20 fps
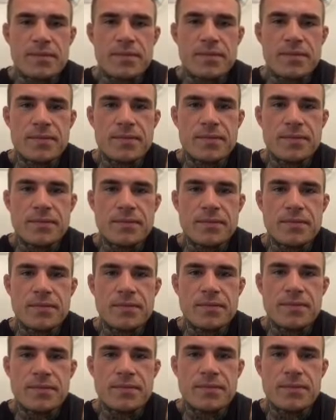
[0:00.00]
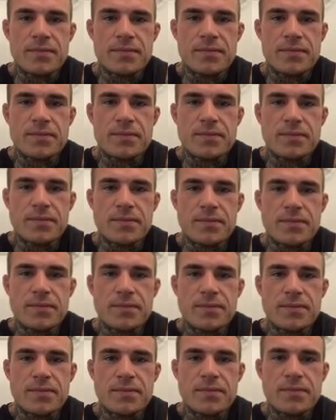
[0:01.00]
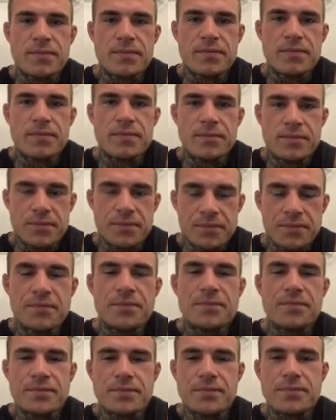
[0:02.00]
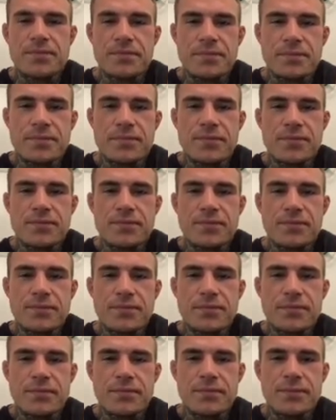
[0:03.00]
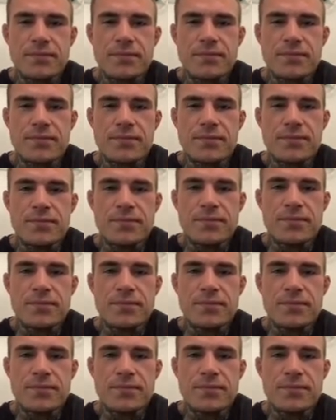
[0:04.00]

This person isn't speaking.